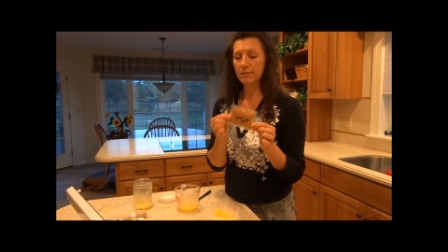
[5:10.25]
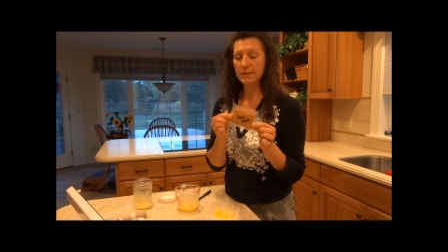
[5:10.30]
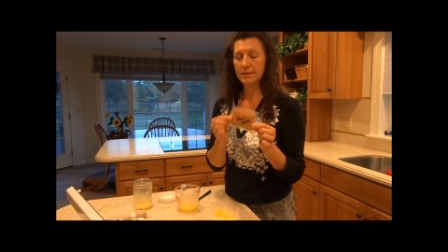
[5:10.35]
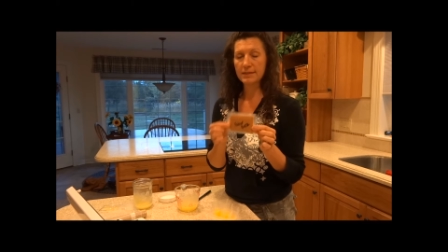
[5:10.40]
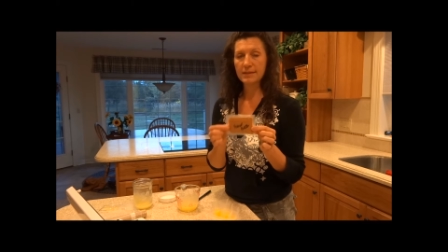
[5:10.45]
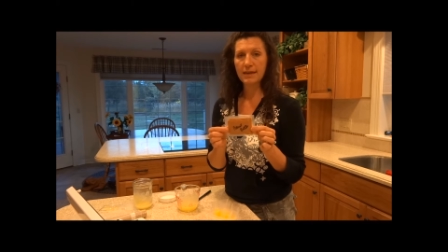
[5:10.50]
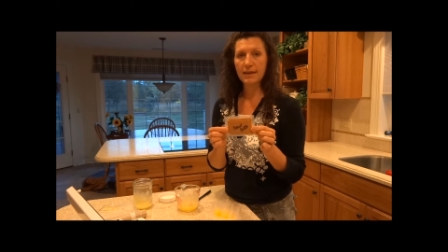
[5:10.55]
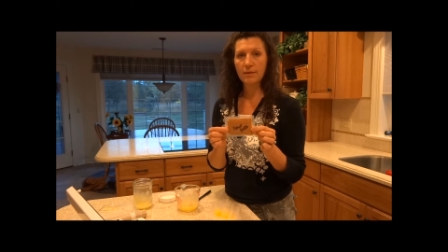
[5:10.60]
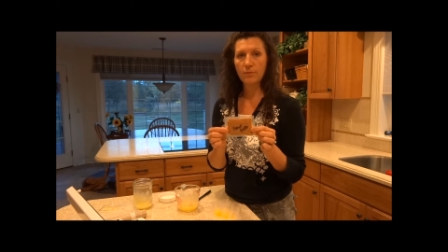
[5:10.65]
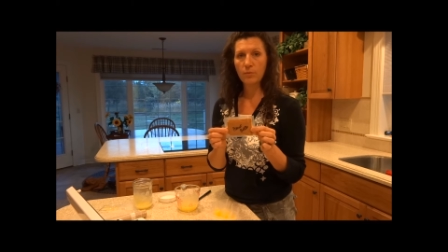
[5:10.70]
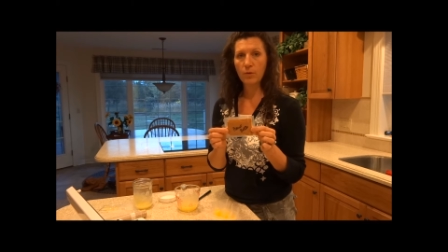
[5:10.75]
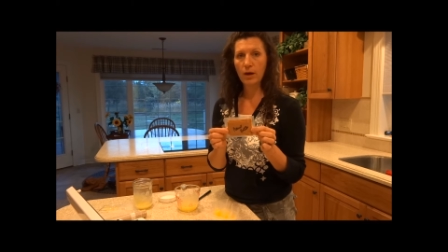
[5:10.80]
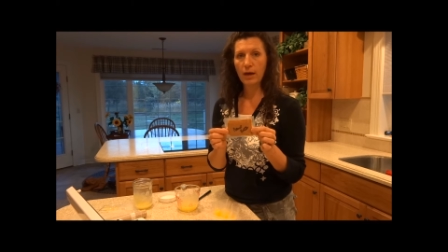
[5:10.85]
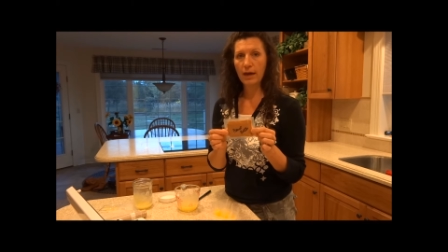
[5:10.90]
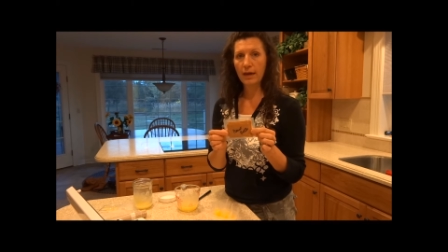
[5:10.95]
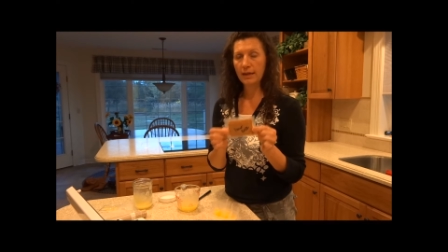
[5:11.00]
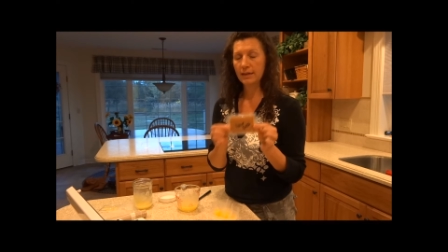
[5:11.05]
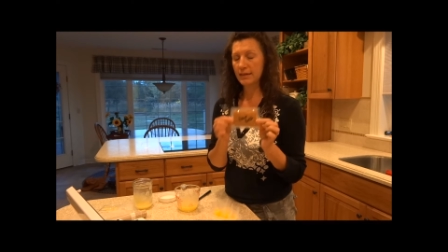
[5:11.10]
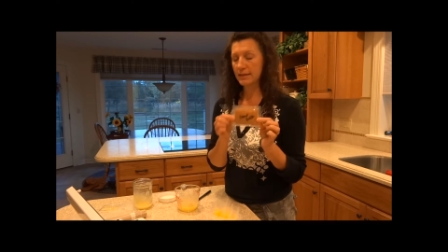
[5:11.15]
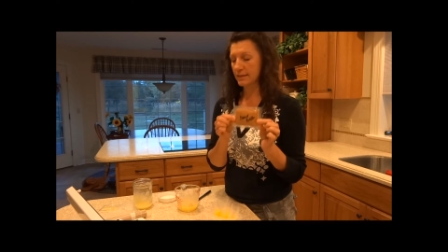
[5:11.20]
the same
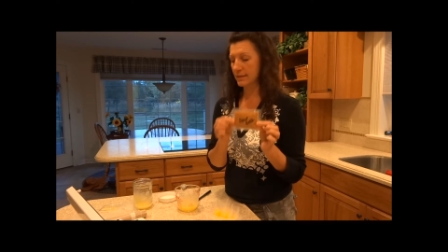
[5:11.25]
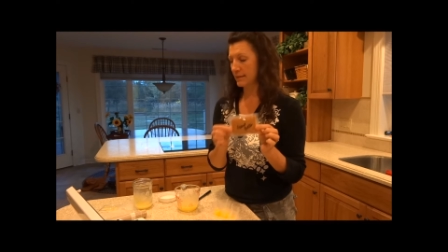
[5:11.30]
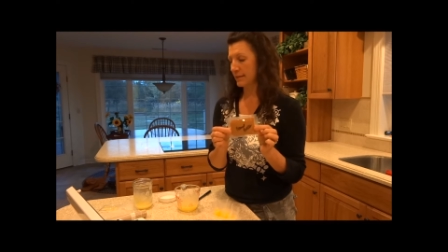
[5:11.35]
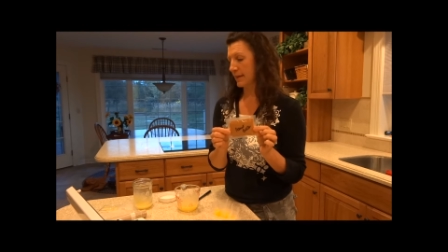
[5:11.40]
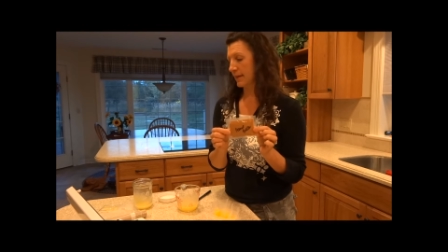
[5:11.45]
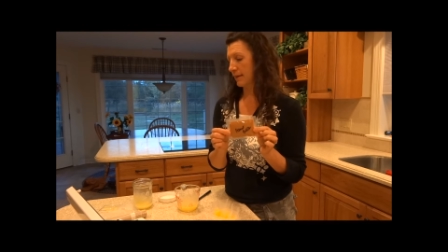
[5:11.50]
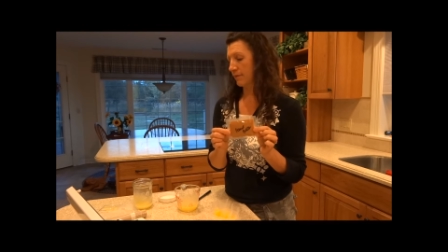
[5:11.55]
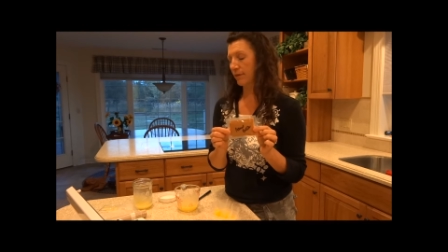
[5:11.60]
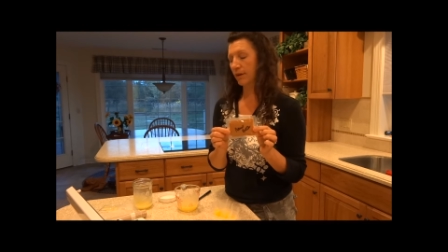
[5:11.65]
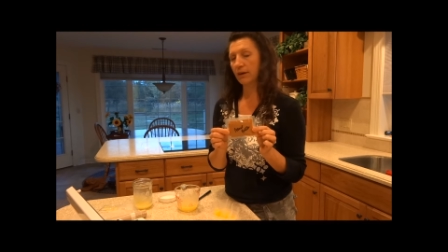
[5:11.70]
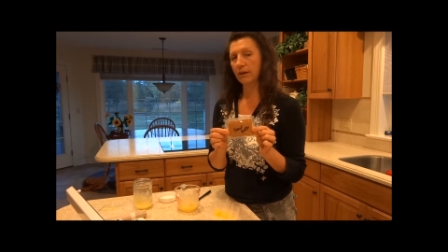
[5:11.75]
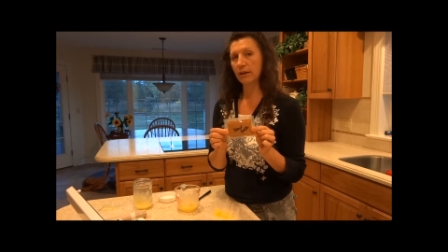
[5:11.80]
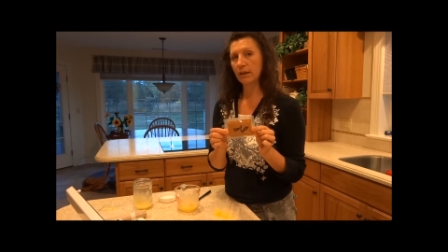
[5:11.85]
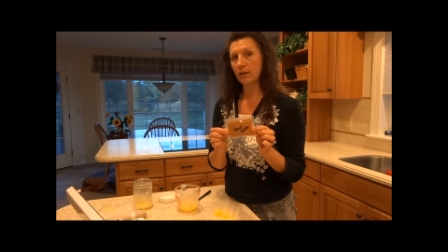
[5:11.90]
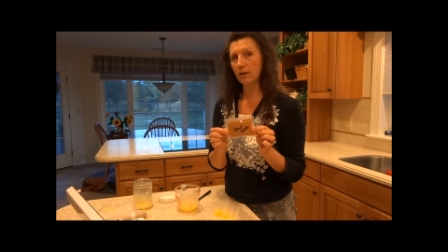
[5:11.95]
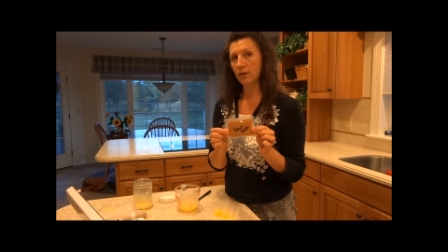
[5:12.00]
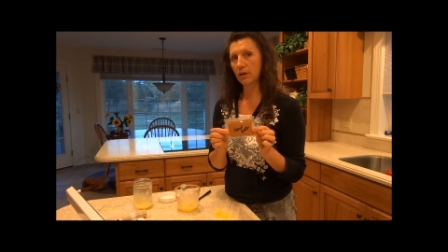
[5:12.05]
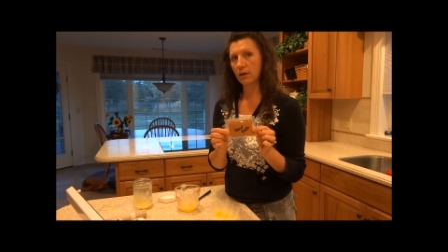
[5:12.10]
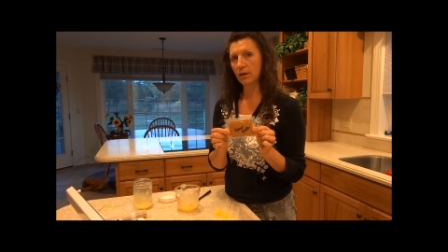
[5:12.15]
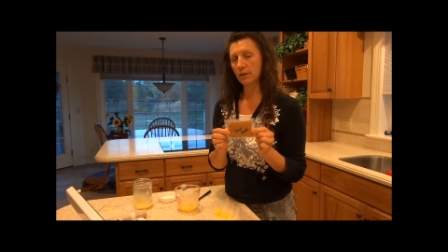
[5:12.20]
way. It doesn't take very
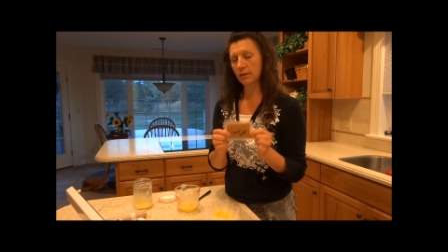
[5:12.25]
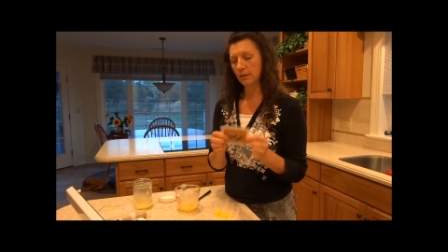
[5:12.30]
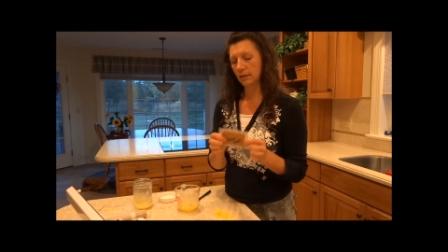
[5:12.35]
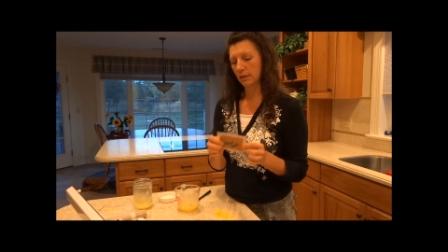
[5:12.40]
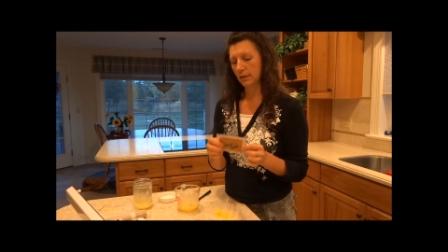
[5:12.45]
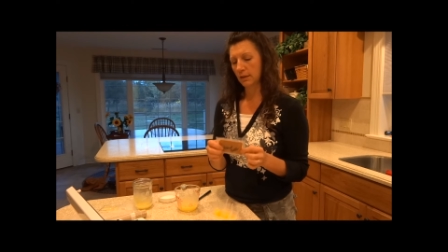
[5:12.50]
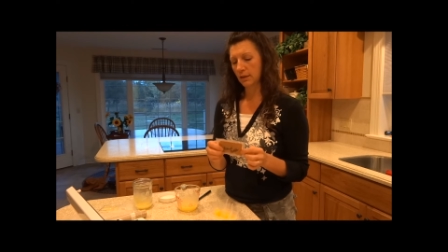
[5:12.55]
long.